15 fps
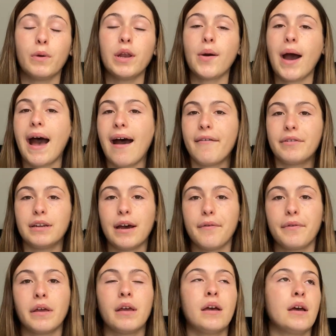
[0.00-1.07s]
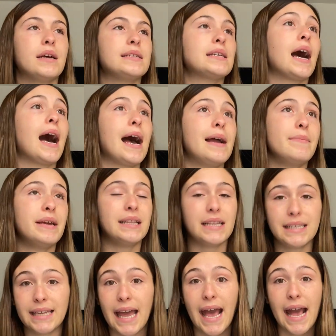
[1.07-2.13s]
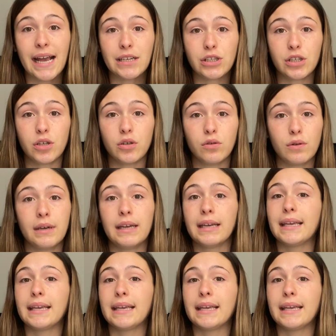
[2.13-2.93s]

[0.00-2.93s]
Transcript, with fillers: We don't have enough time in the day to